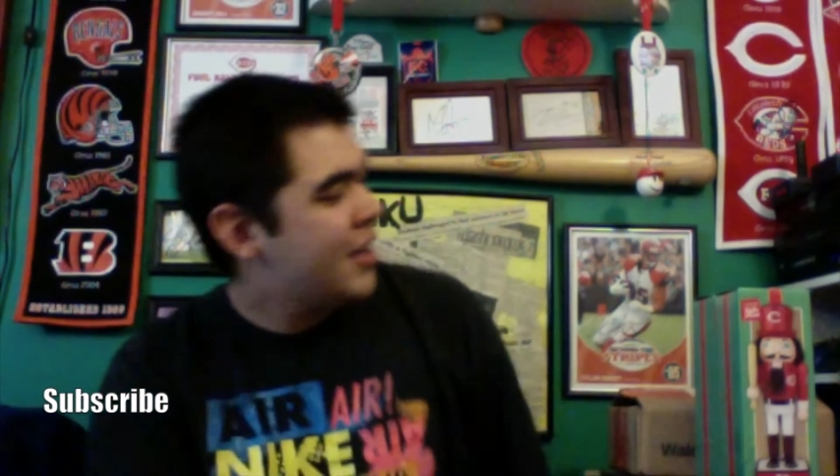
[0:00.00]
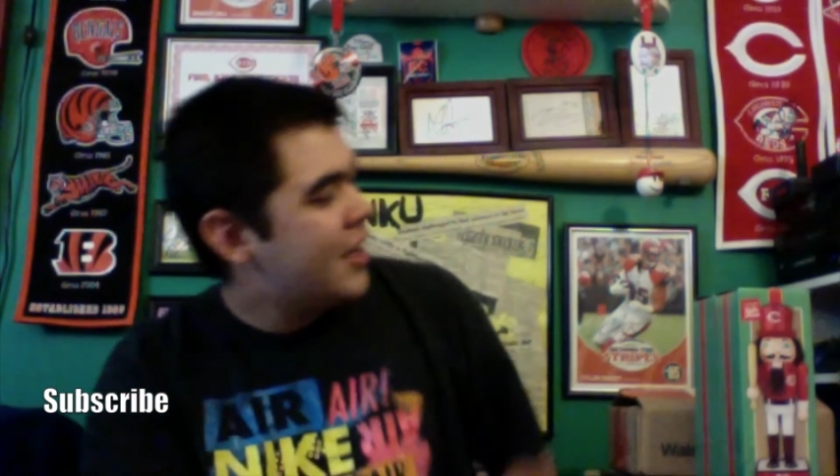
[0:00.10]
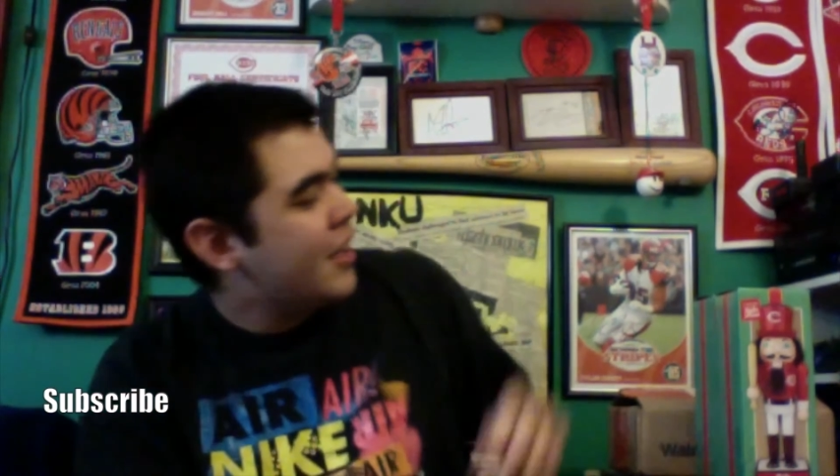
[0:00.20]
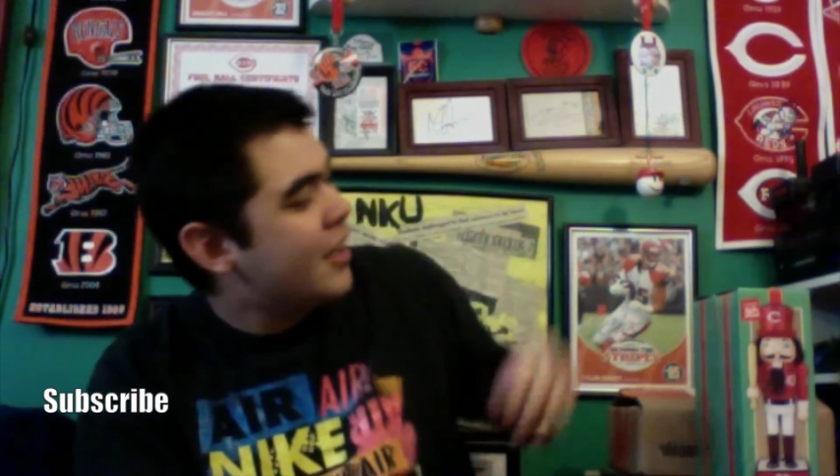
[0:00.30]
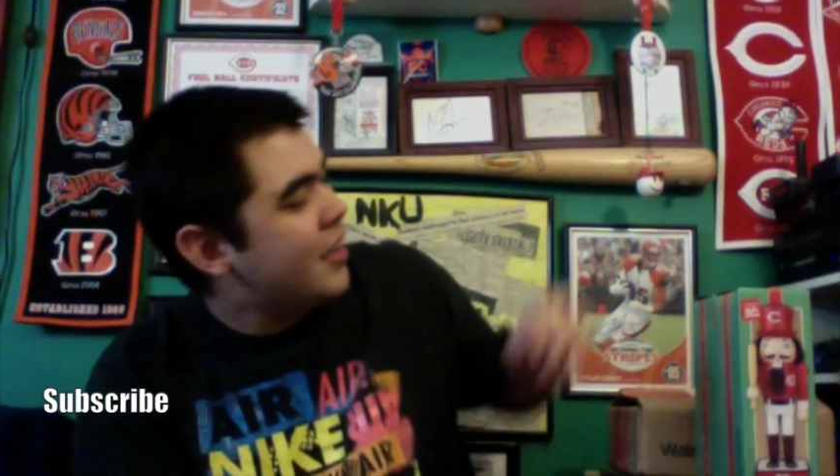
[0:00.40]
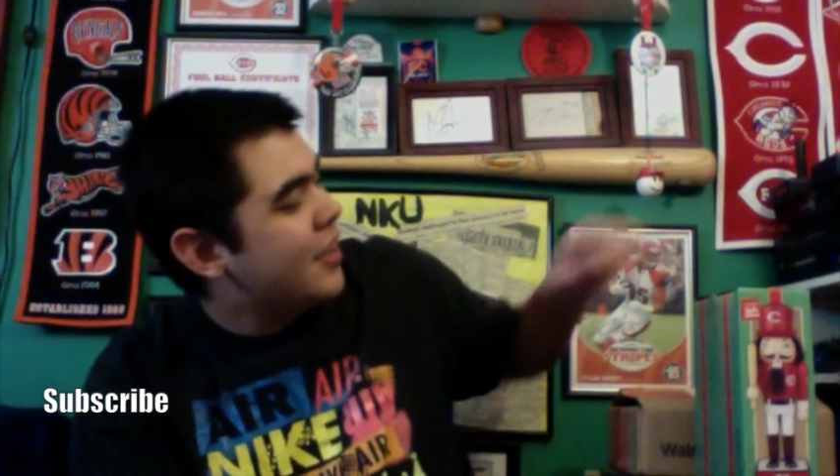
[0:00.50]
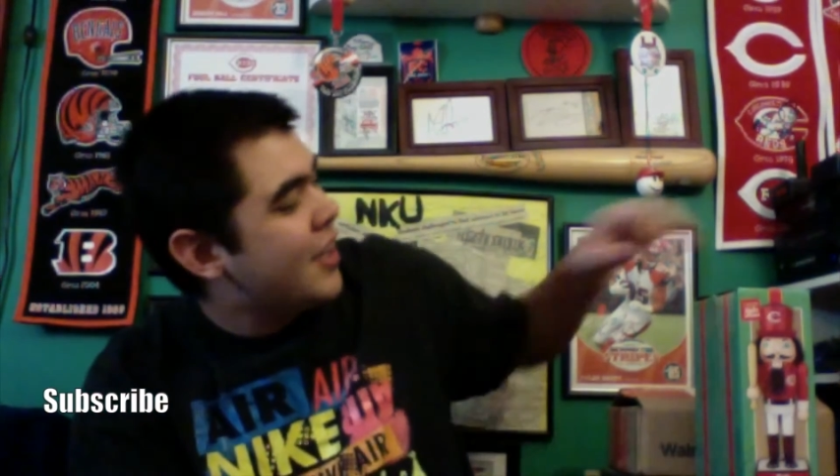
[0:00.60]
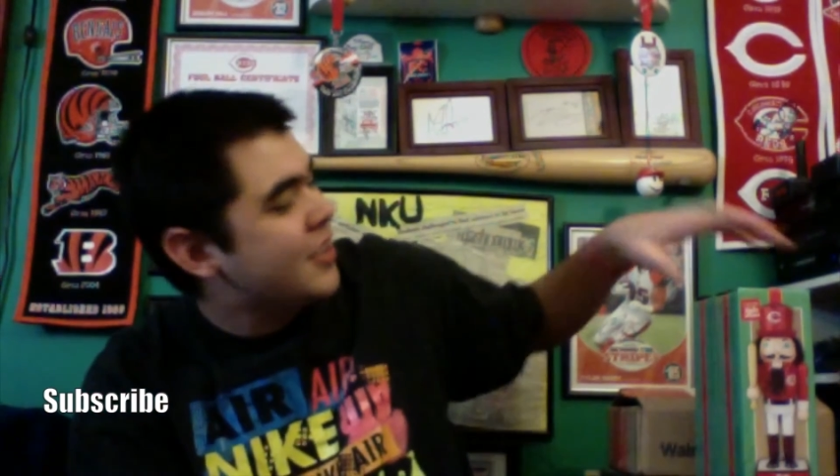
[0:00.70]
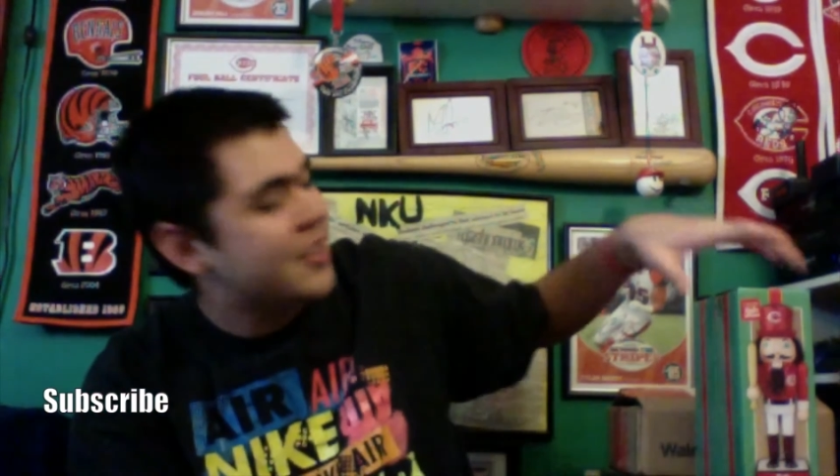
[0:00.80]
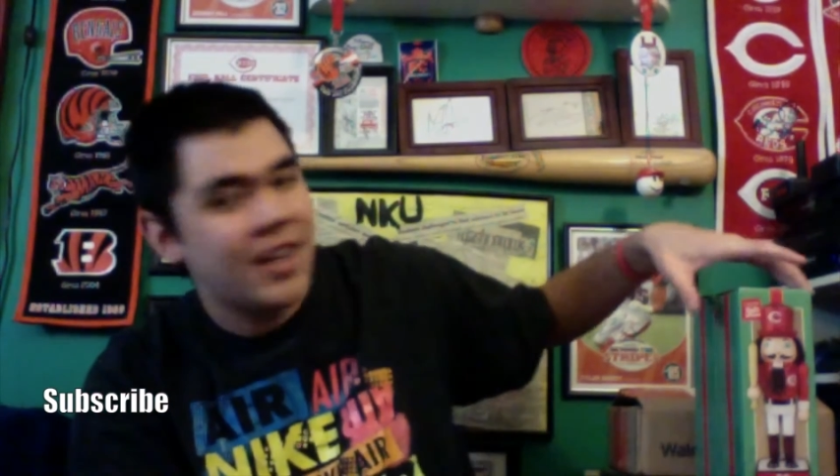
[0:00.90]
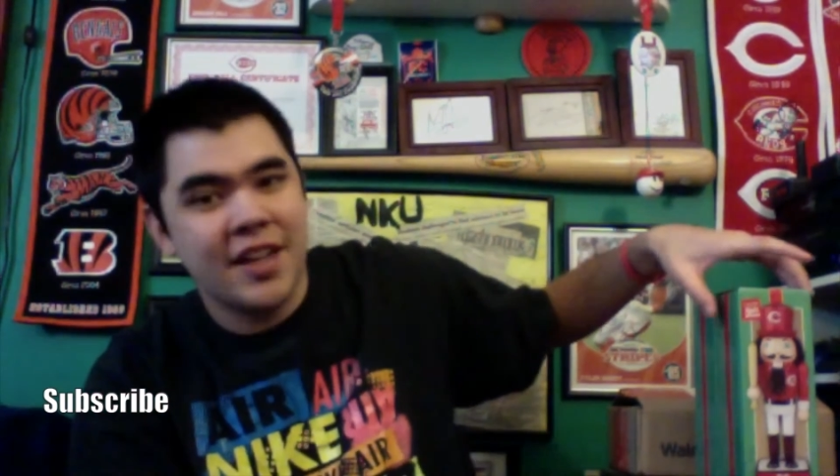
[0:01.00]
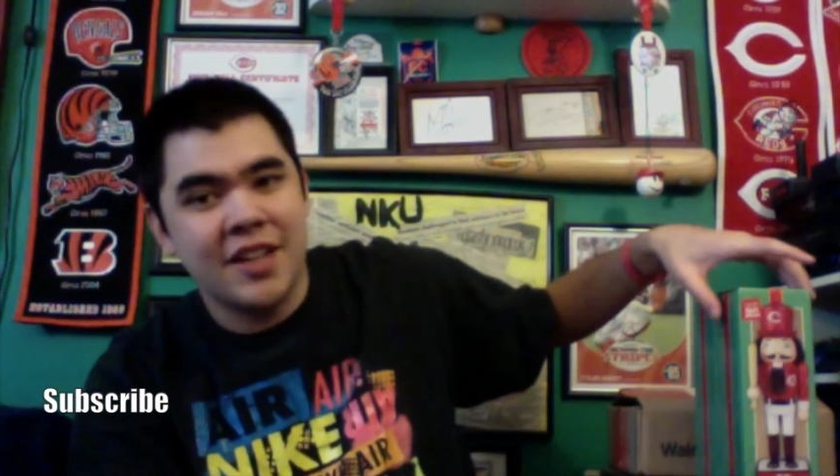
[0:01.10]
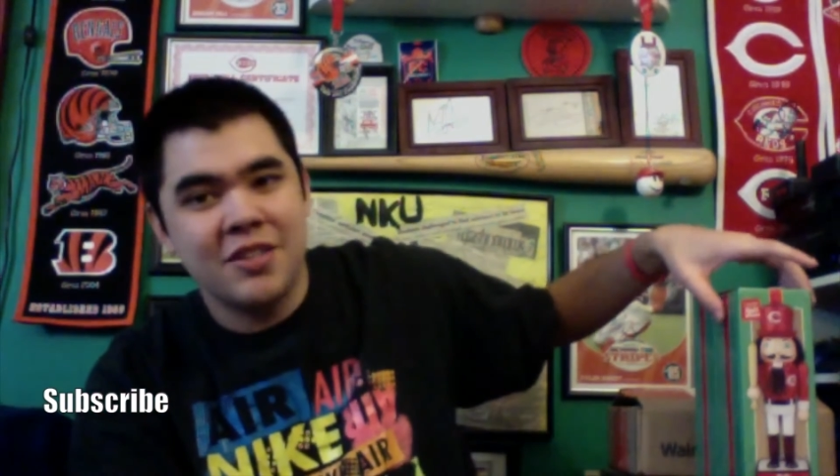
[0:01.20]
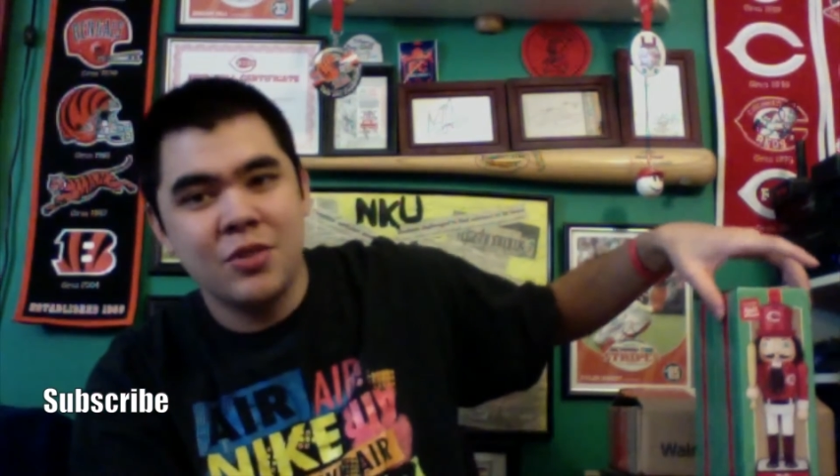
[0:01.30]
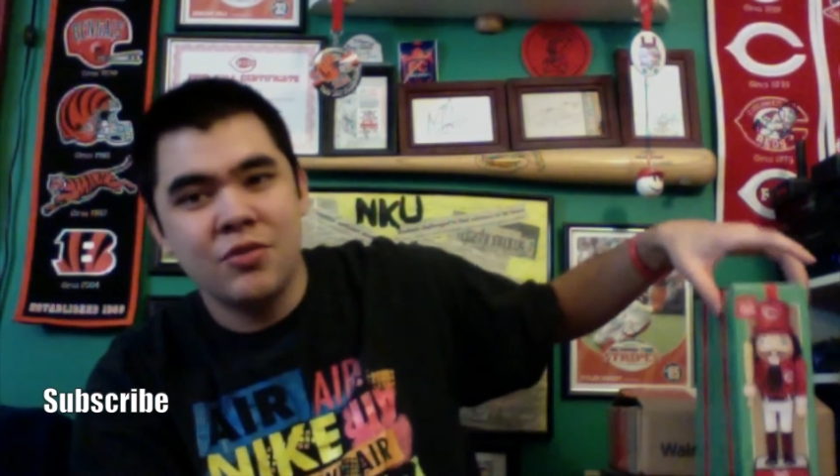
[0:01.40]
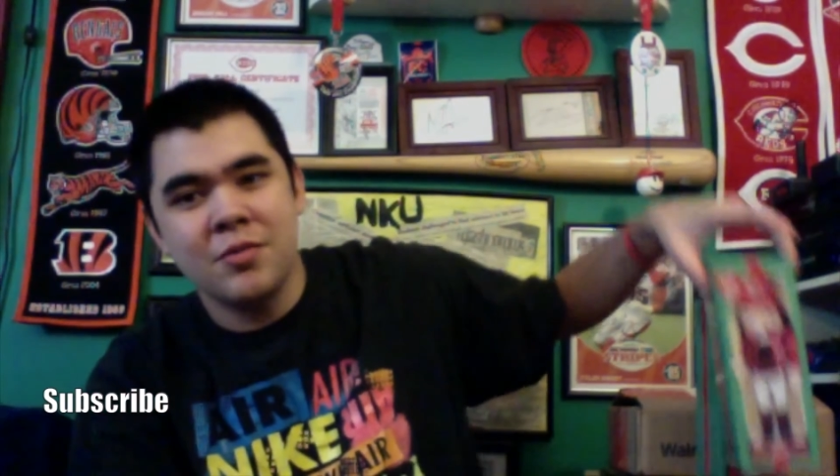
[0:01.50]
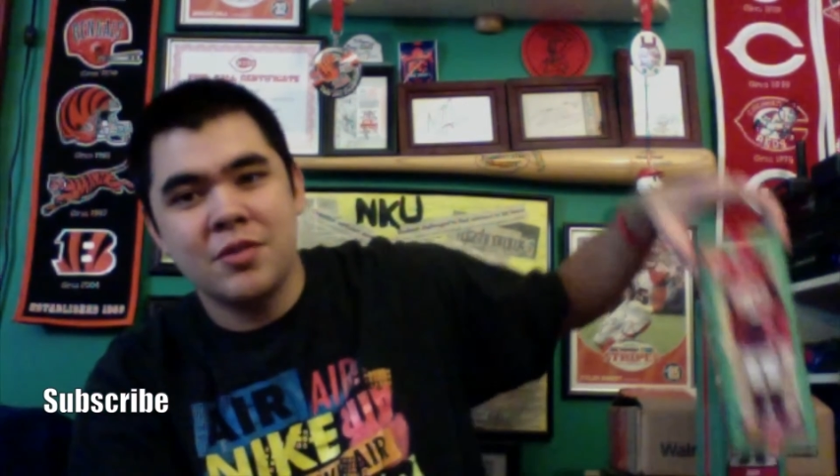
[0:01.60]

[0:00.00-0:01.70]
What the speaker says: And as I said, I got two of them,